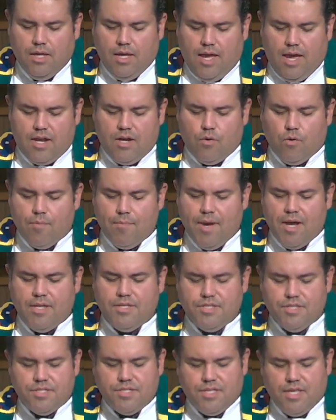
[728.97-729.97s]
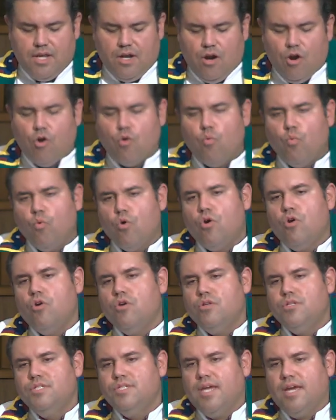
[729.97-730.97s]
and it reminds us that our
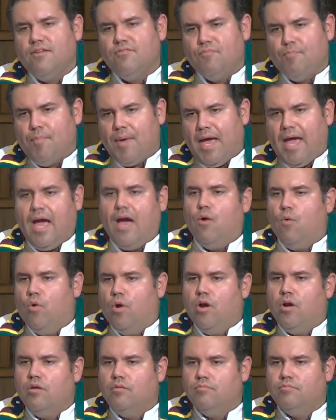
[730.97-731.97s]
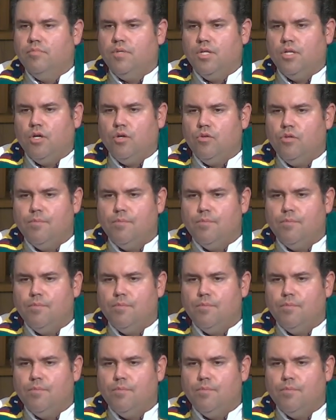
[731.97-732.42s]
words have power you know,